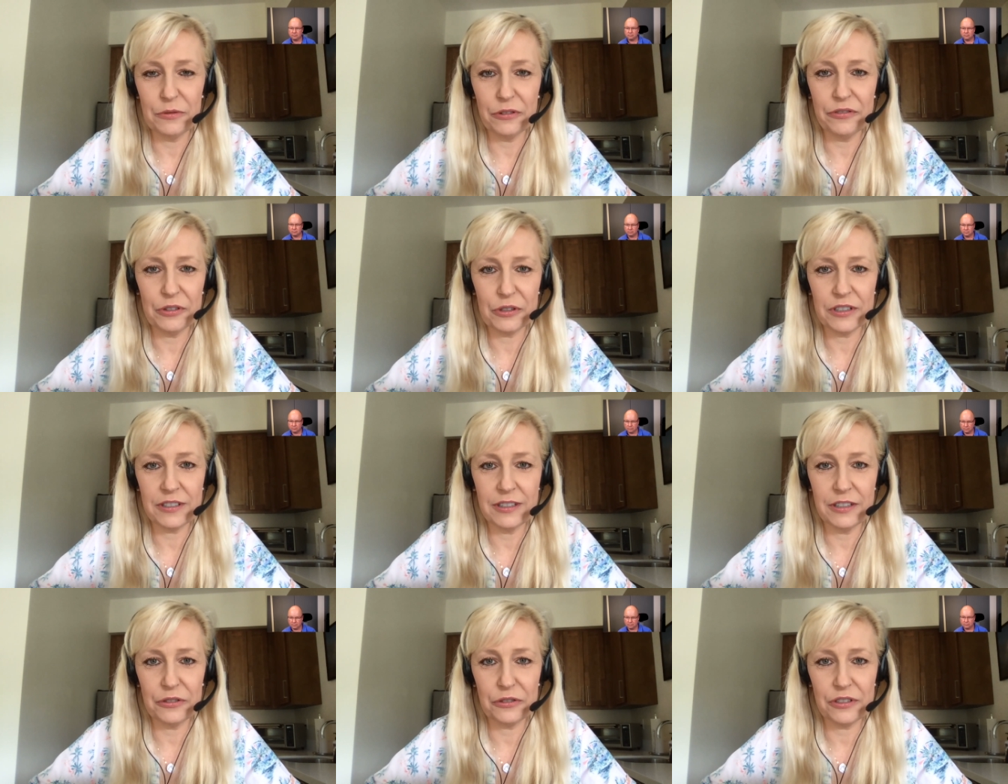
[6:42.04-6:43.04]
and we're
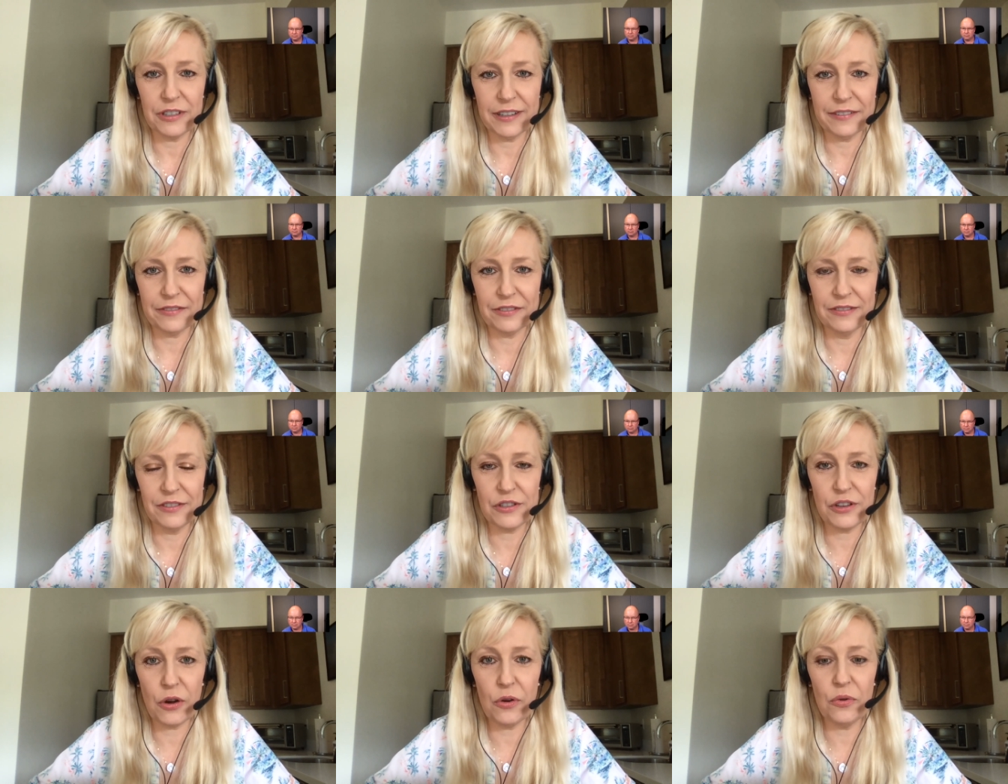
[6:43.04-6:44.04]
focused on other stuff.
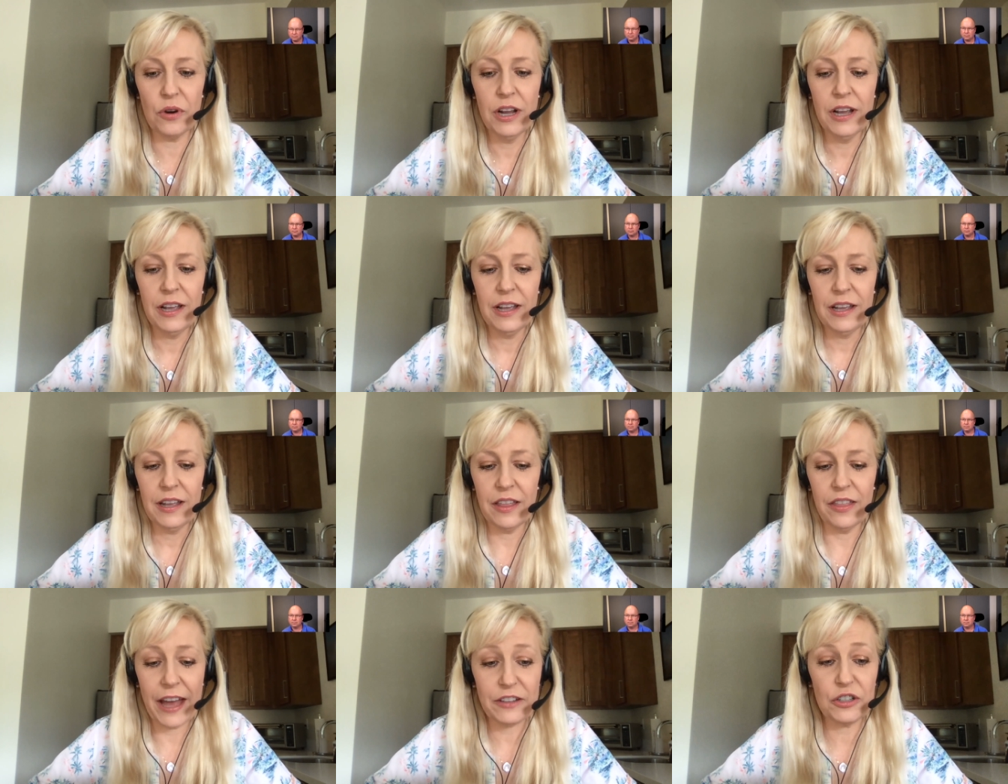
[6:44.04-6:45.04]
So
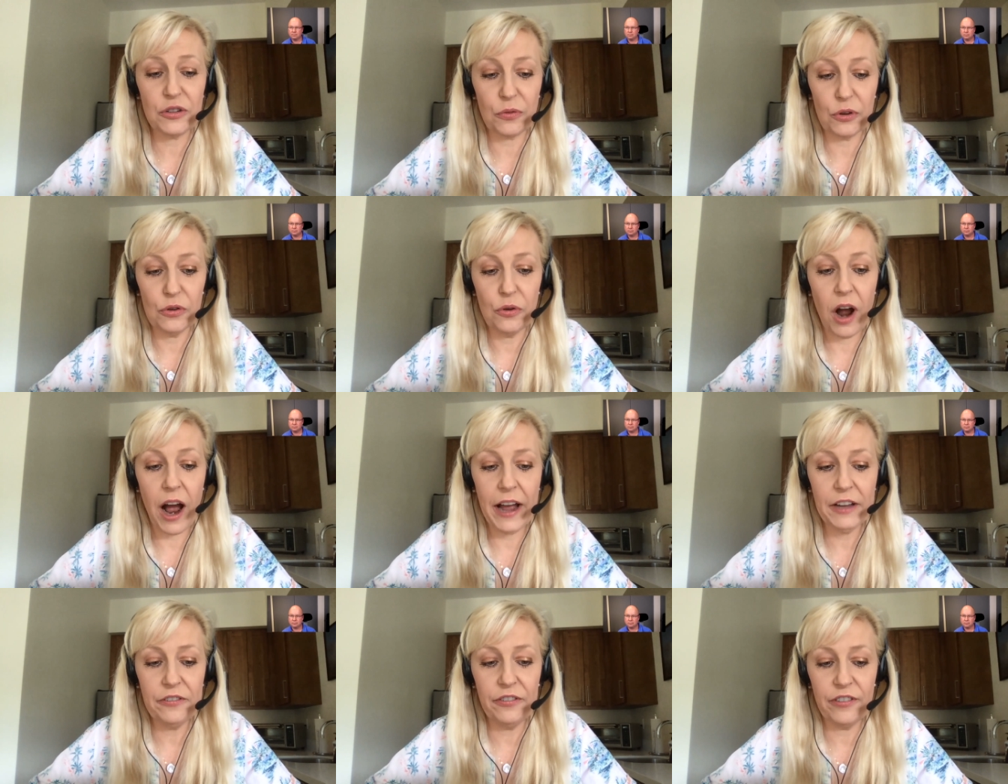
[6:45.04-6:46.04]
that's true.
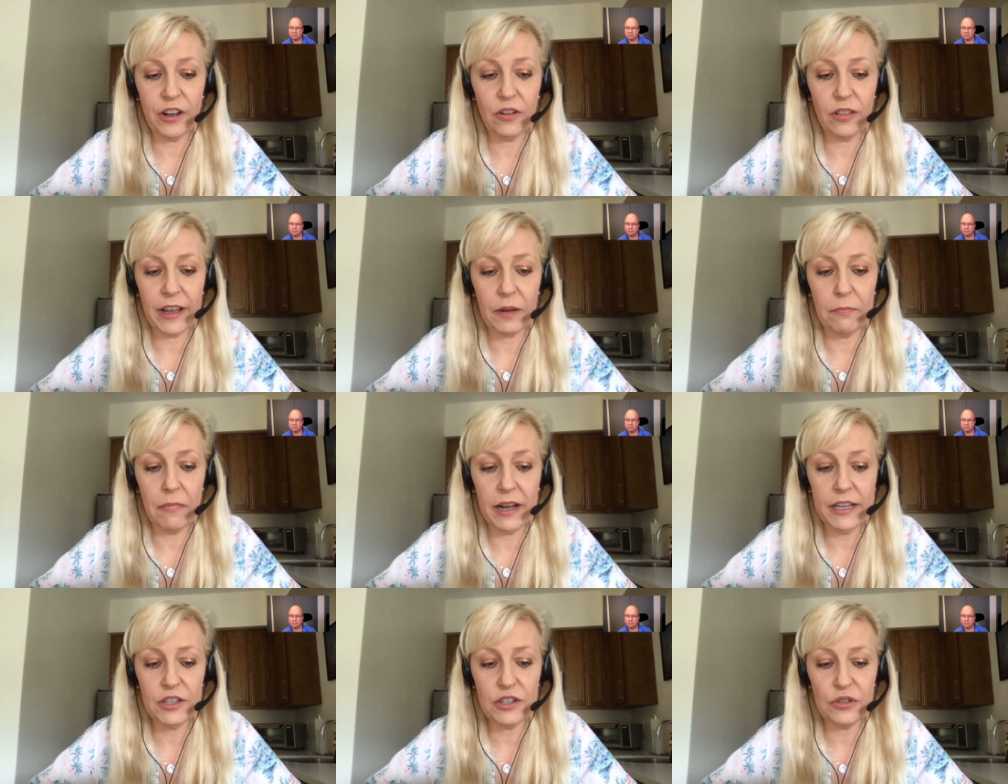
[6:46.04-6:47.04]
I felt like
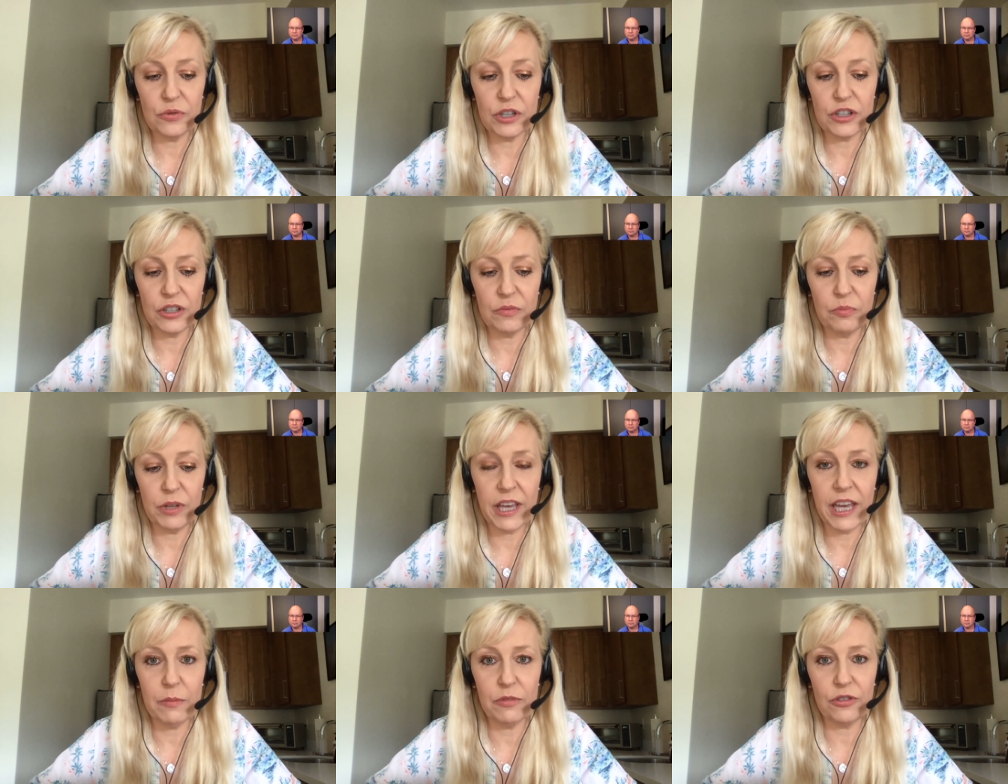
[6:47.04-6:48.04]
my intuition
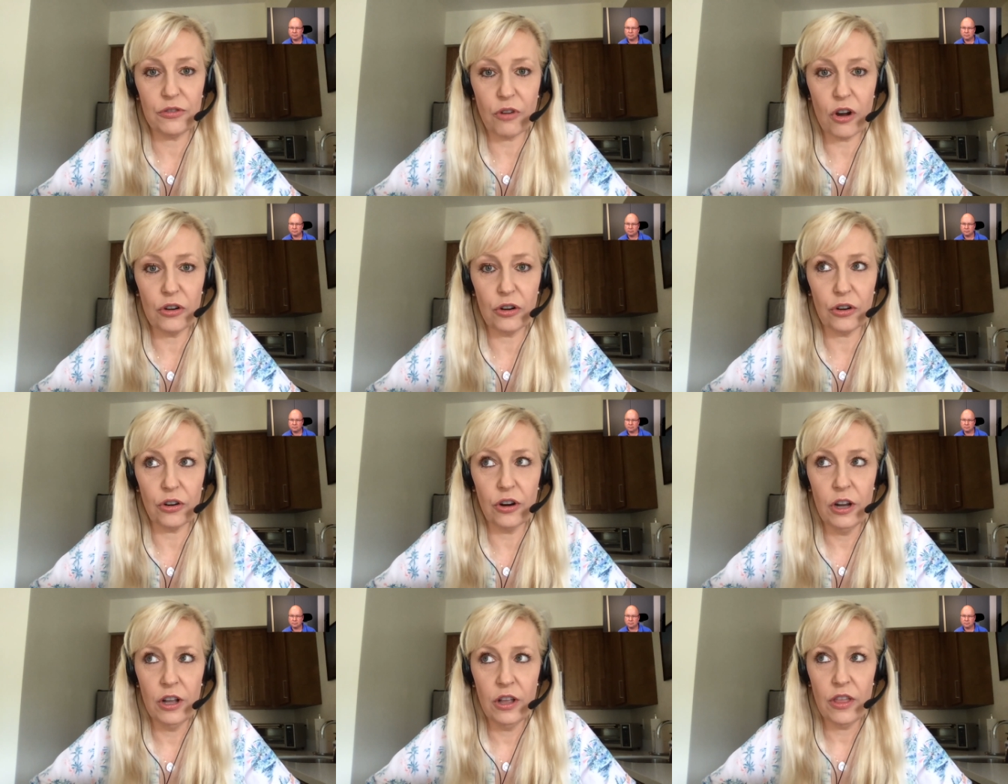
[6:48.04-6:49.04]
became
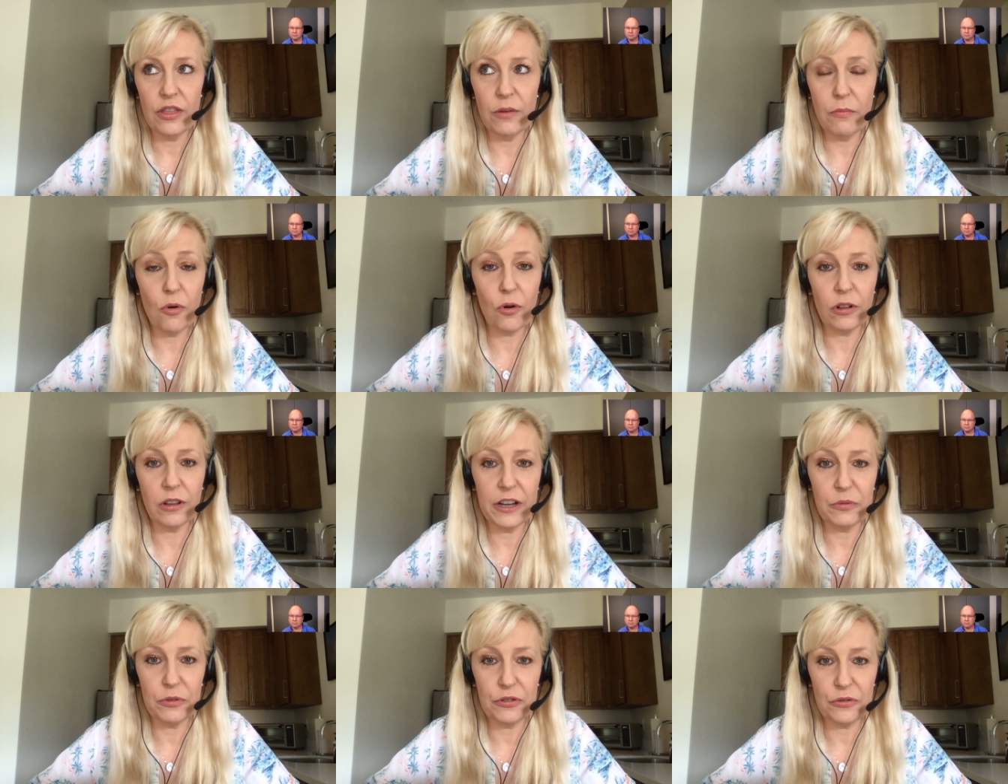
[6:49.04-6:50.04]
stronger the more
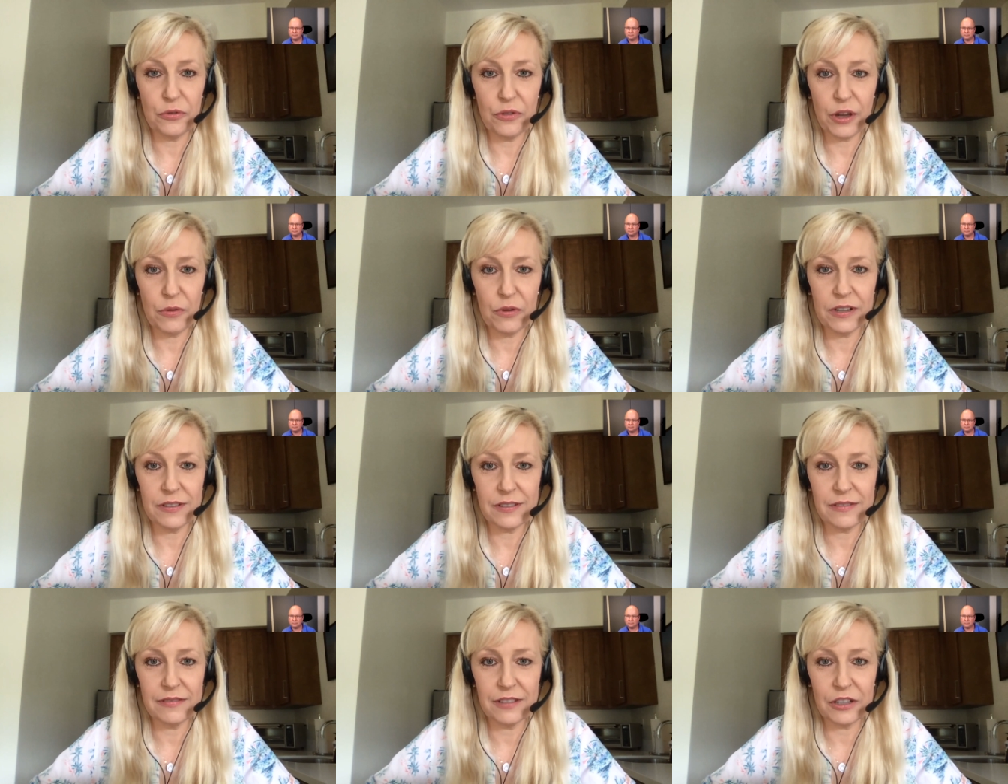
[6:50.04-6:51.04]
aligned with truth I
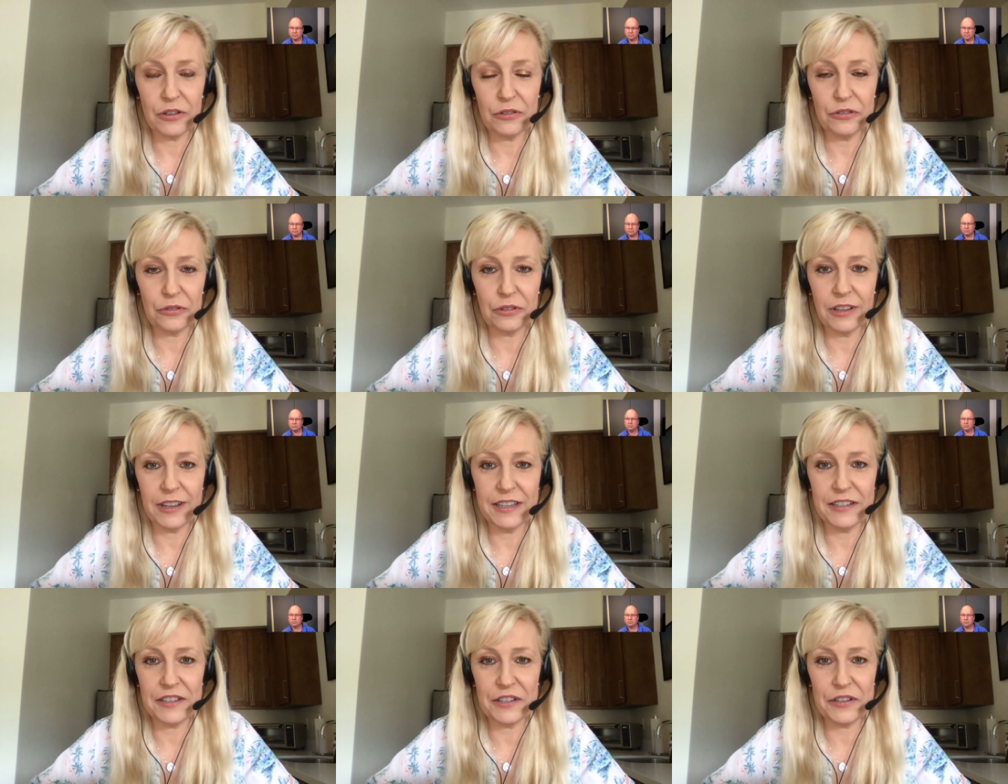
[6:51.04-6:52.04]
was, the closer mm-hmm.
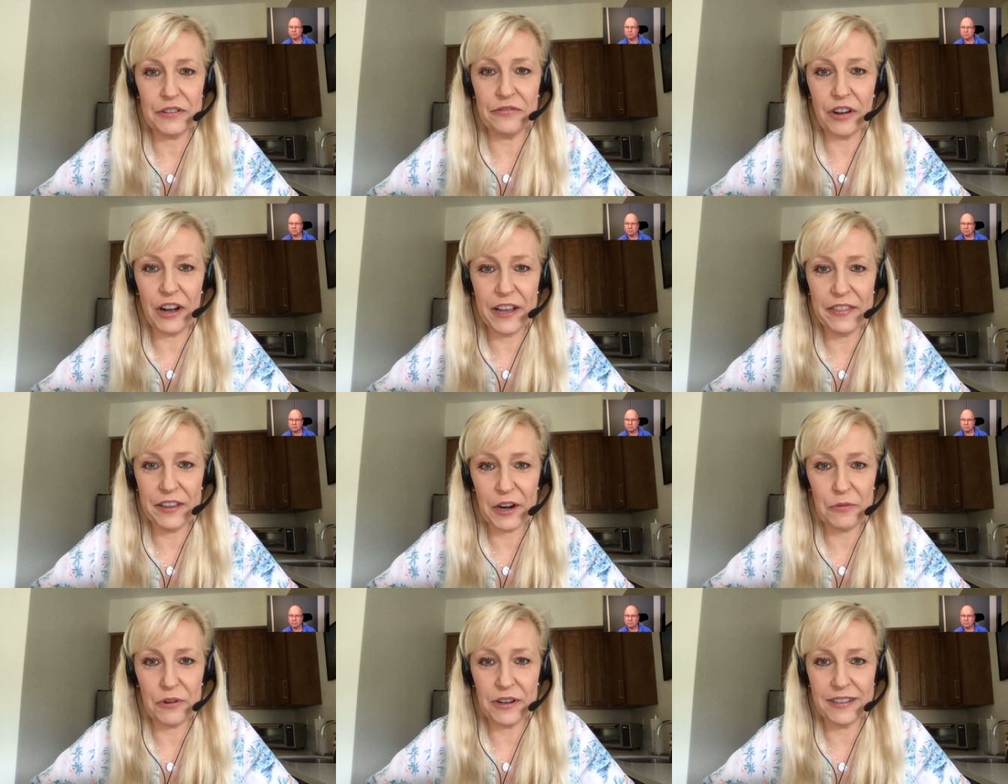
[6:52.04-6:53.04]
aligned to the divine
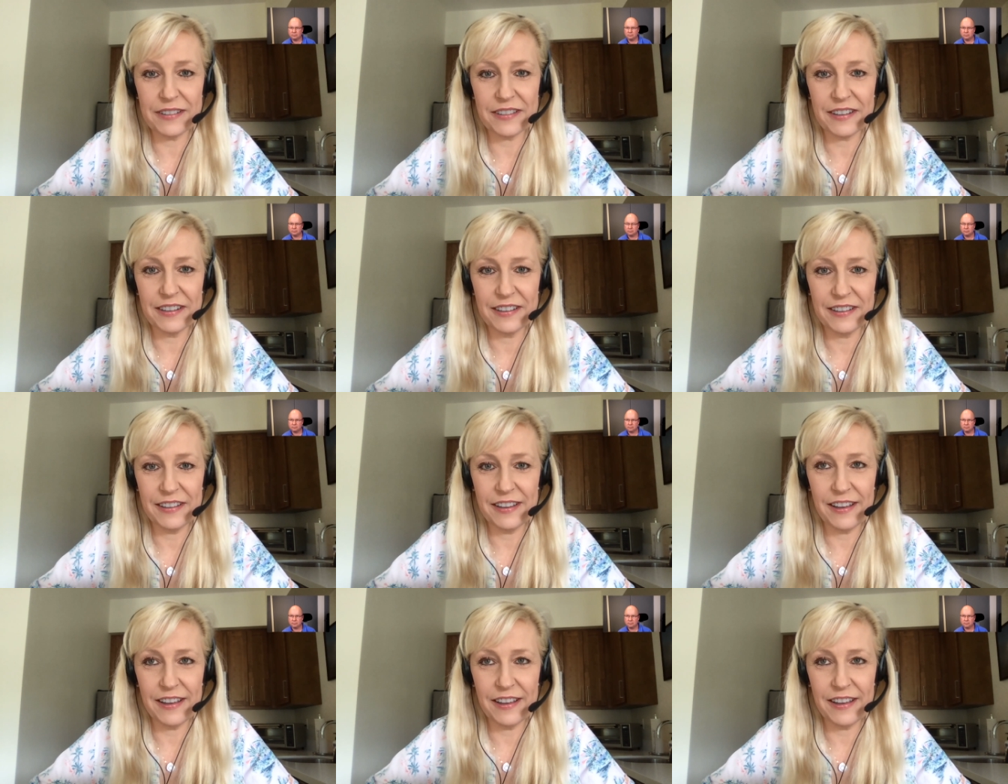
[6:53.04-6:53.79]
that I was.